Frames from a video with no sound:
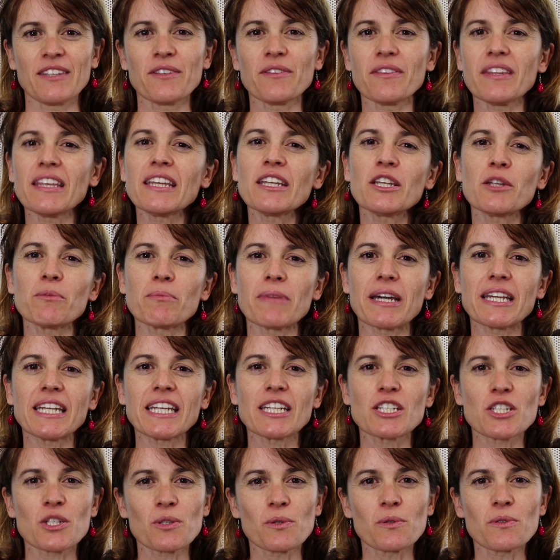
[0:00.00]
Using
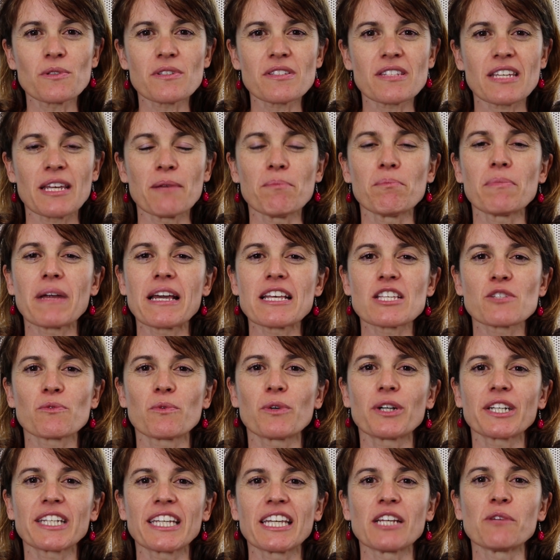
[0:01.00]
pneumatic tools implies
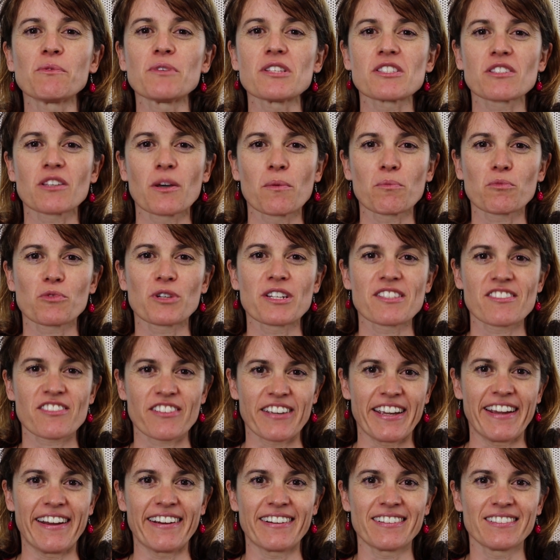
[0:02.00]
working with compressed
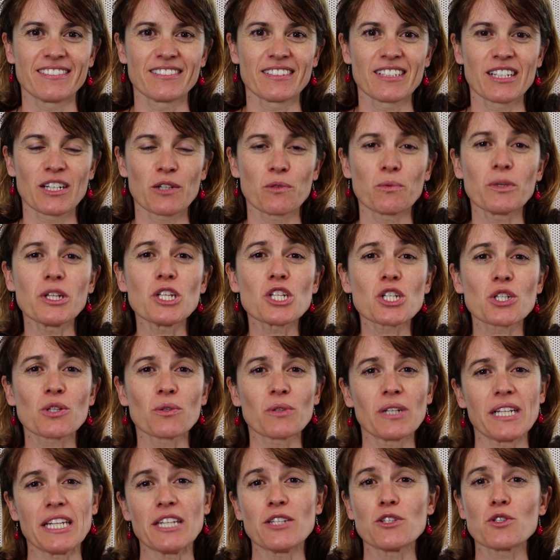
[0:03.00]
air, which
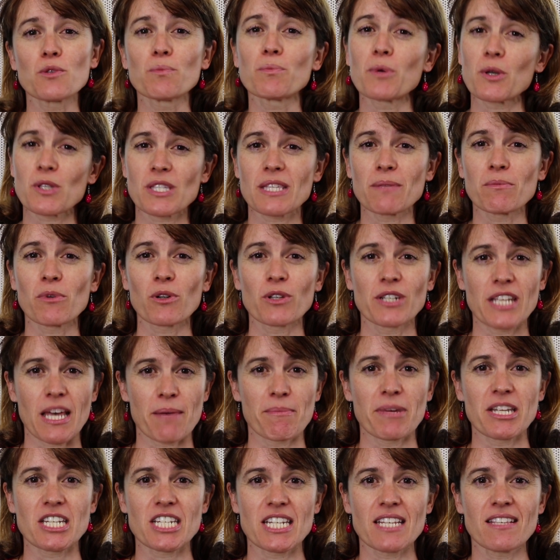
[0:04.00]
could lead to possible
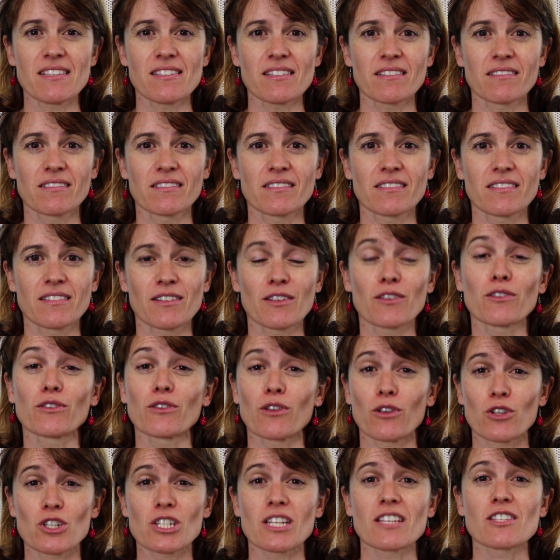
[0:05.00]
damages,
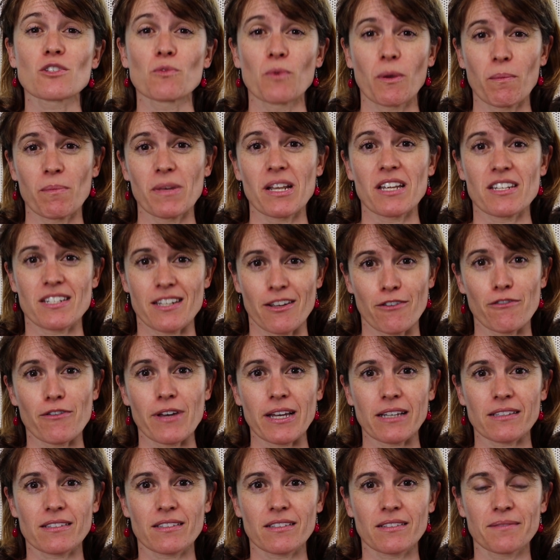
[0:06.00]
such as whiplash
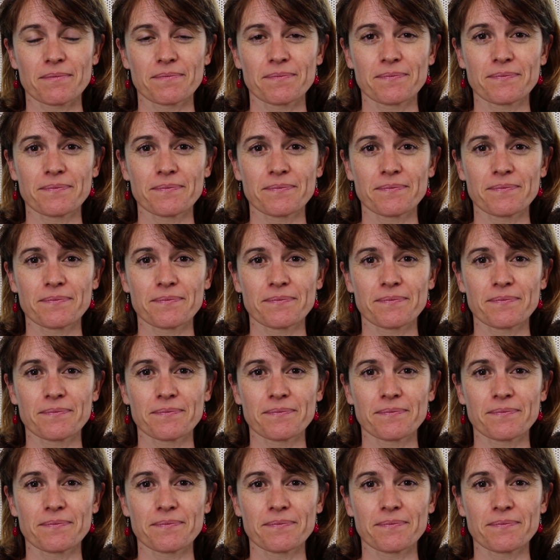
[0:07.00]
effect.